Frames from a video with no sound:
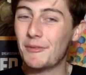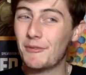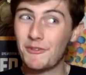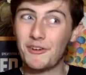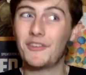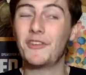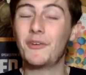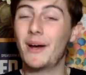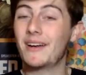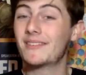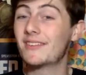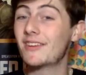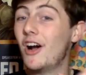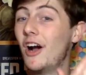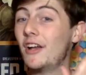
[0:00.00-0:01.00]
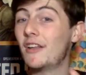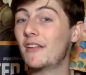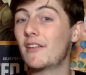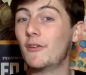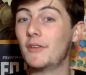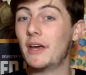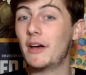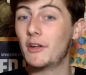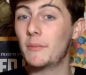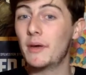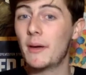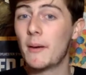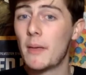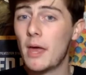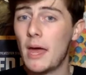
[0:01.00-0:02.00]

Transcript: the first two acts kind of slow down a bit,